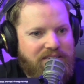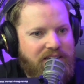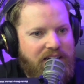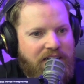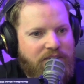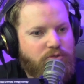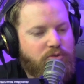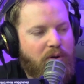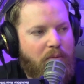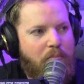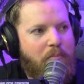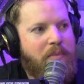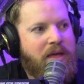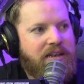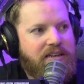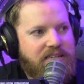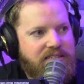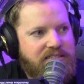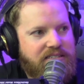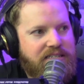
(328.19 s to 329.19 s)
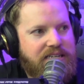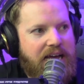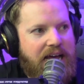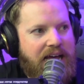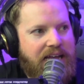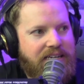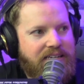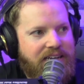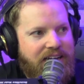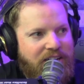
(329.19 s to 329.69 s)
a tremendous
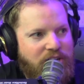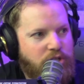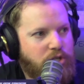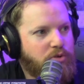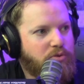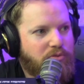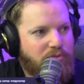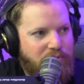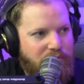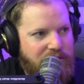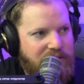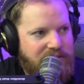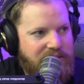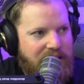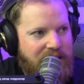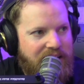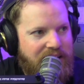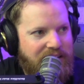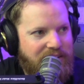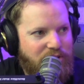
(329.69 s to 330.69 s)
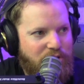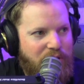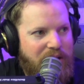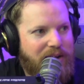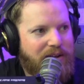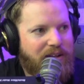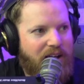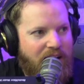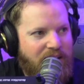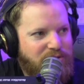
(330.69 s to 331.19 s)
debt, and you threw this guy, you
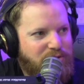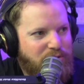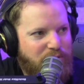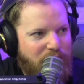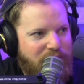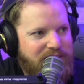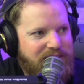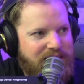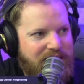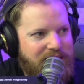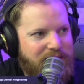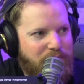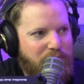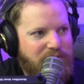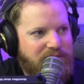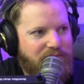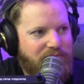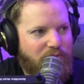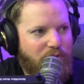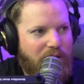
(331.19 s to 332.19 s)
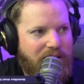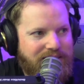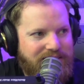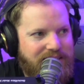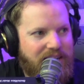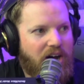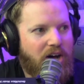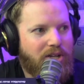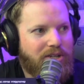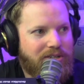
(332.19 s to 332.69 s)
had us throw this guy into prison for a
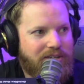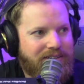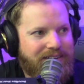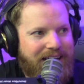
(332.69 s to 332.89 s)
dollar.